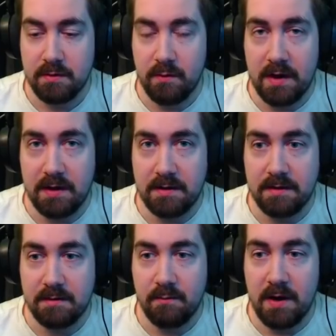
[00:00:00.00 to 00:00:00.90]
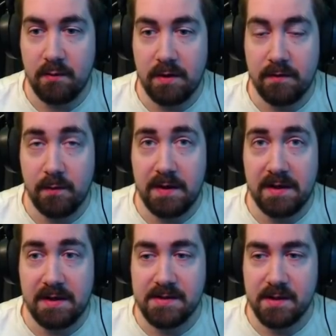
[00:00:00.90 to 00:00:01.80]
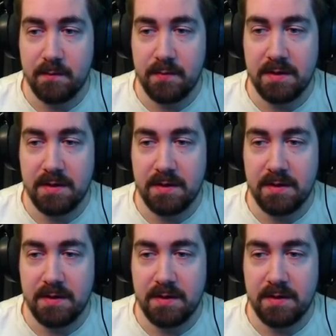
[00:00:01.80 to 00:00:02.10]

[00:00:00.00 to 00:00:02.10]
Why do we have to pick these up,